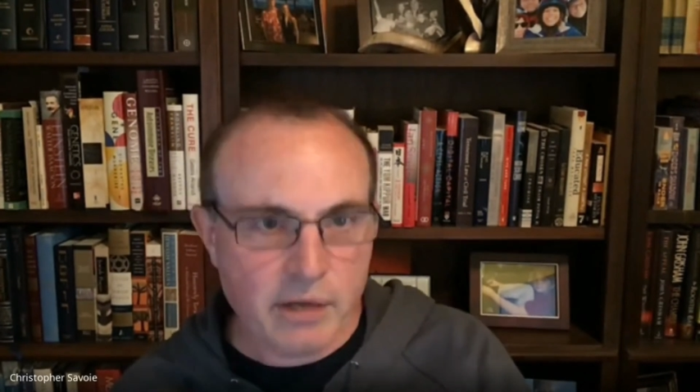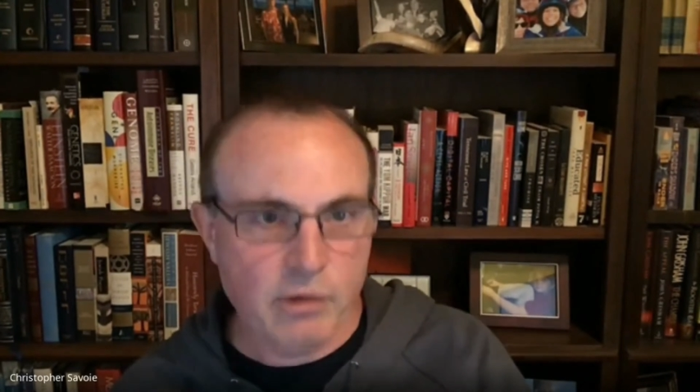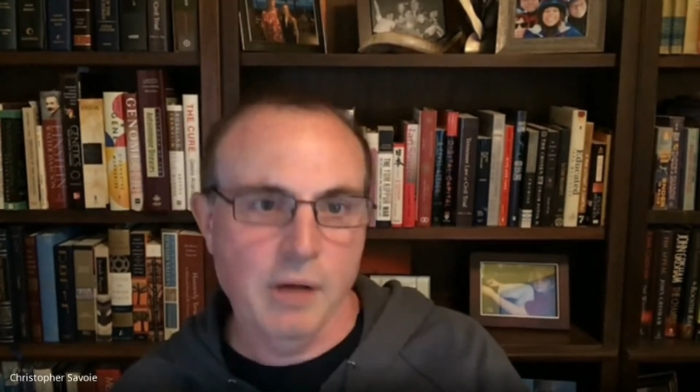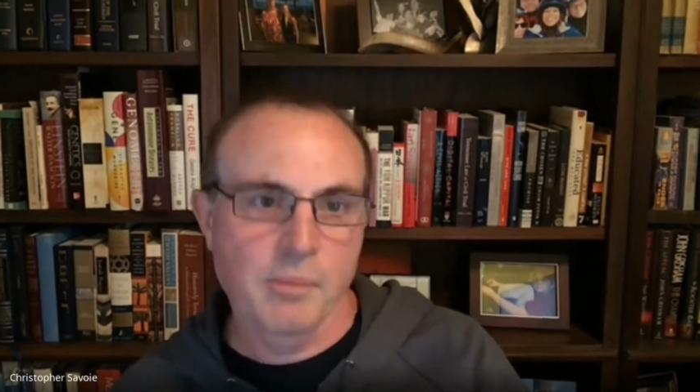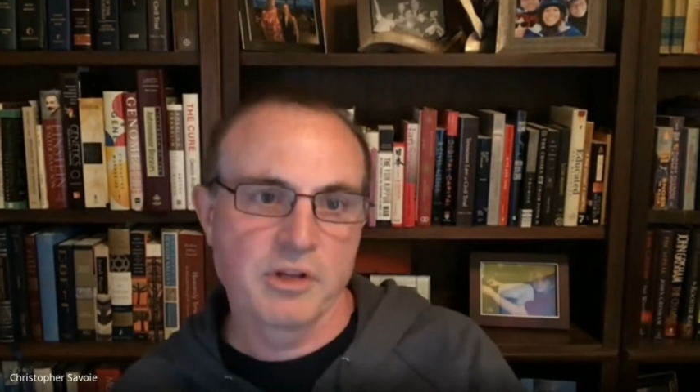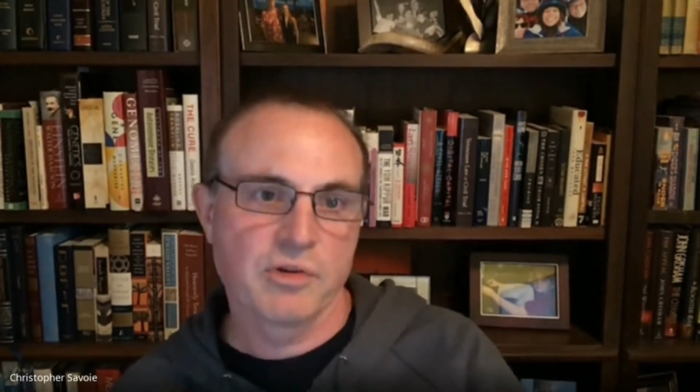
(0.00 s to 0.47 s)

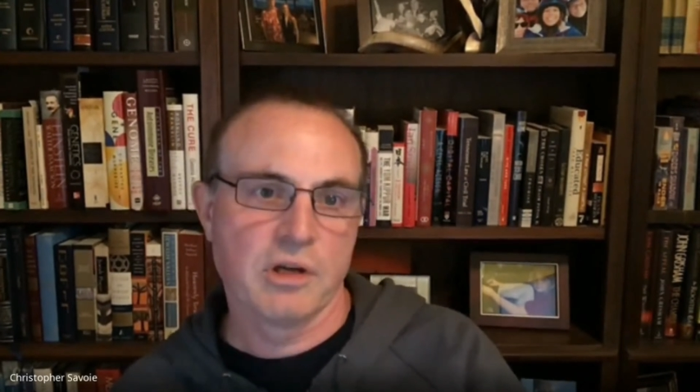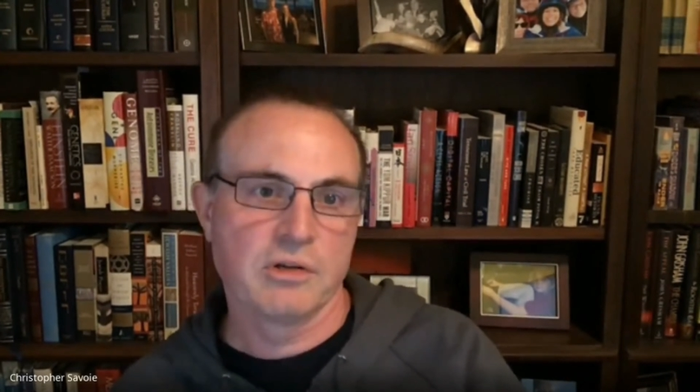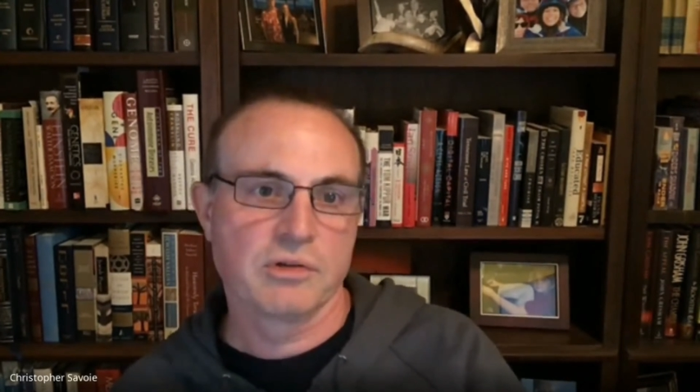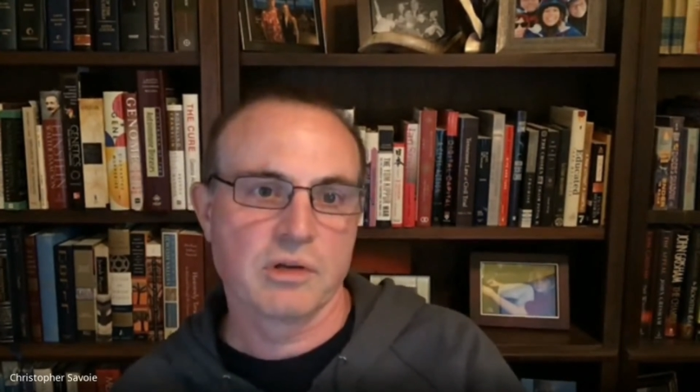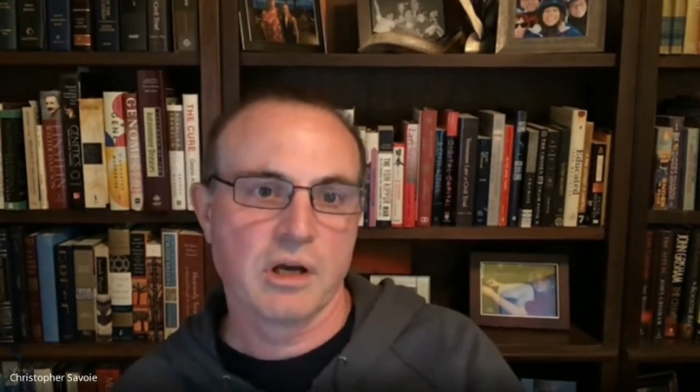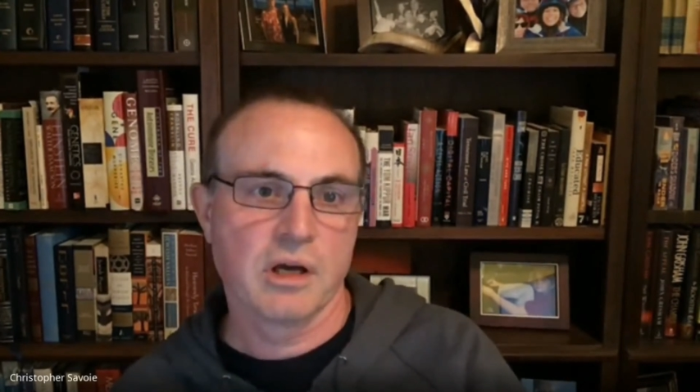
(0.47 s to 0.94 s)
climate
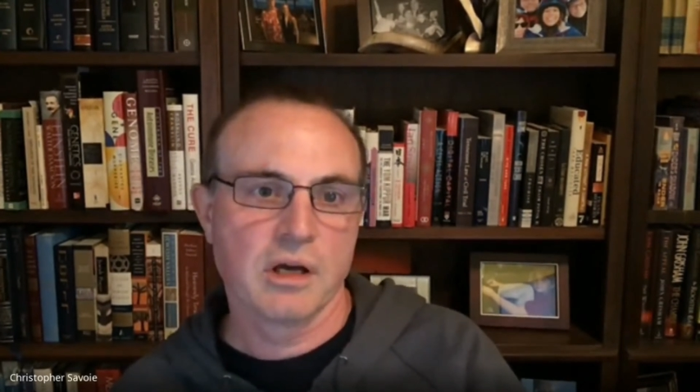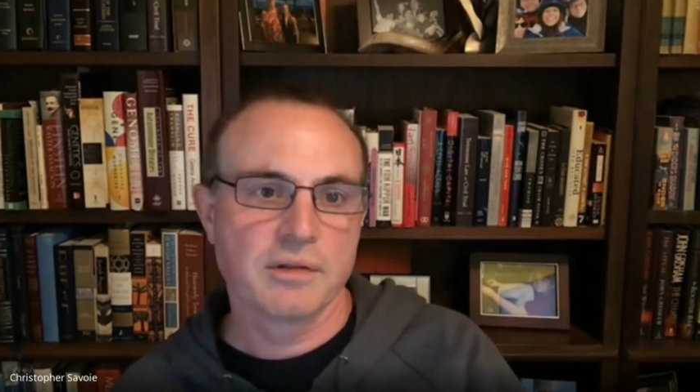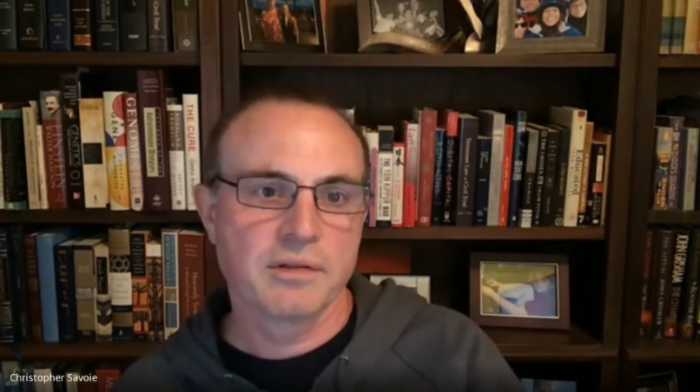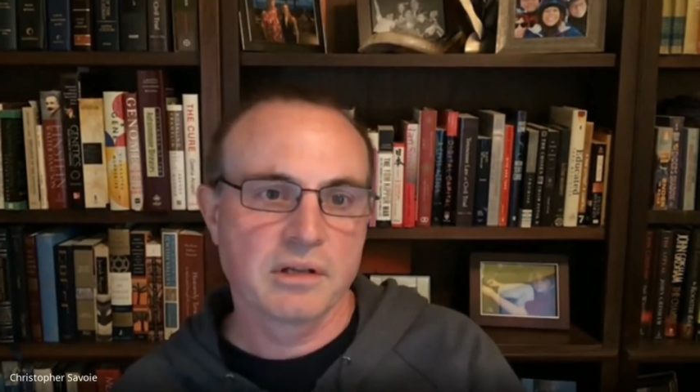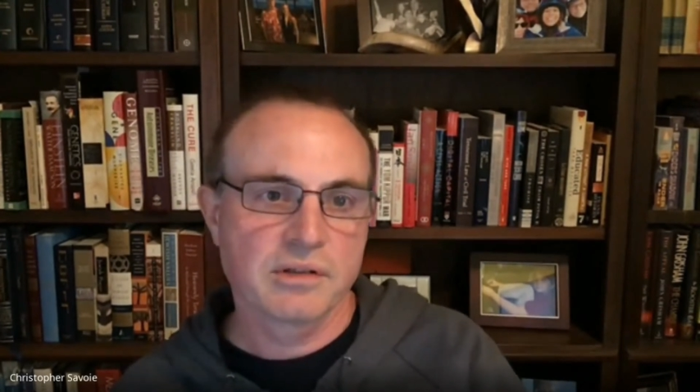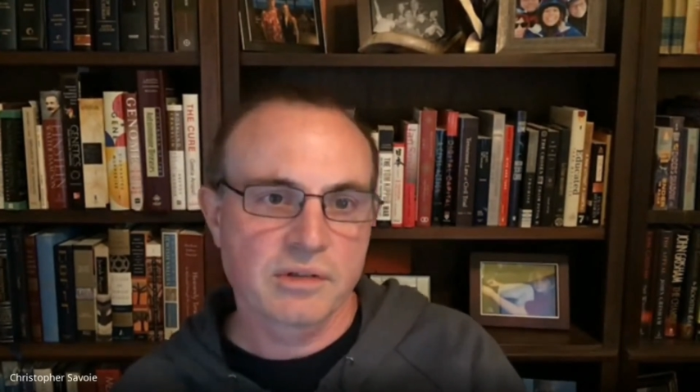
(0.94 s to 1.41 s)
change,
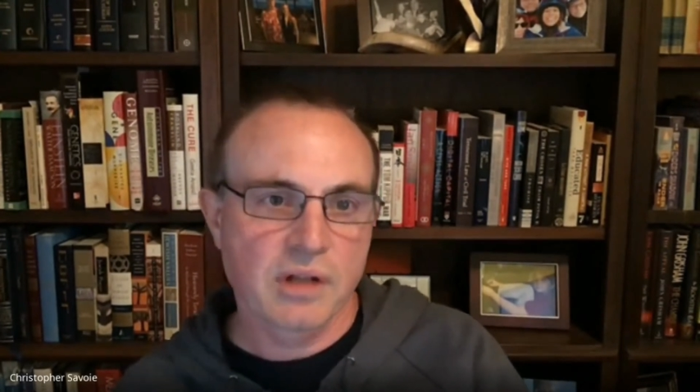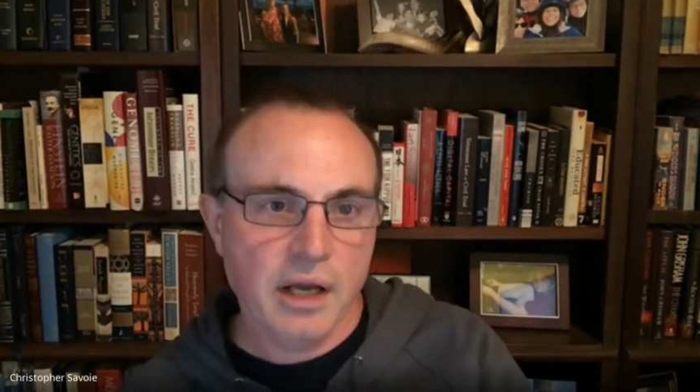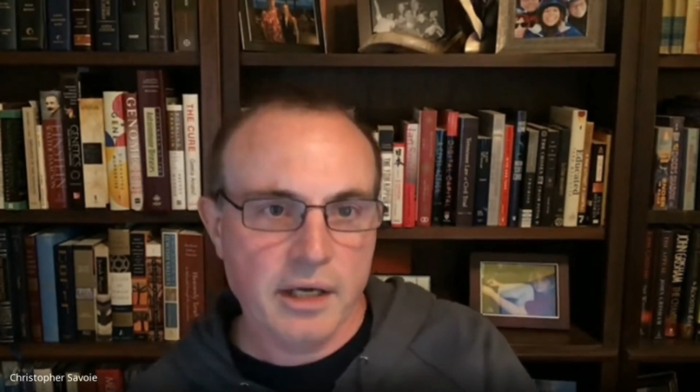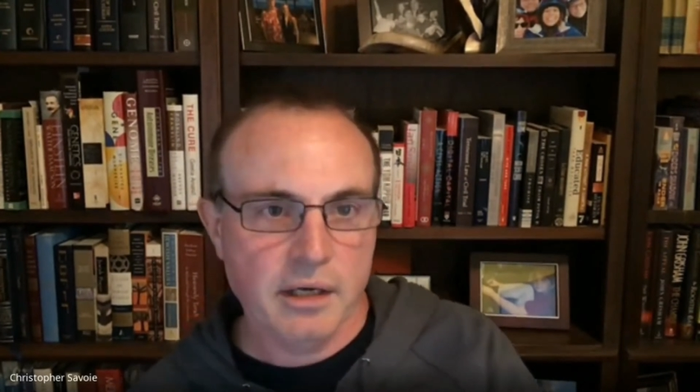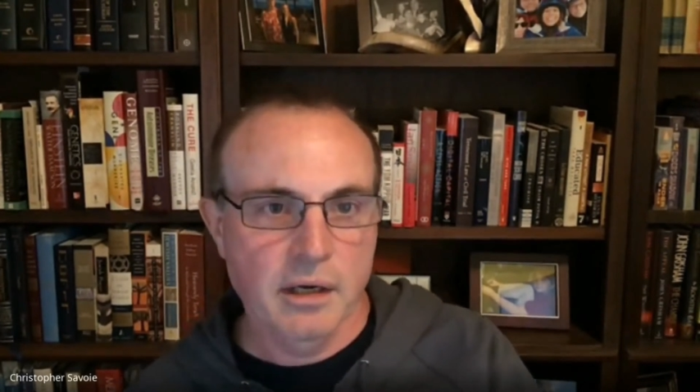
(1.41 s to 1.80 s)
things like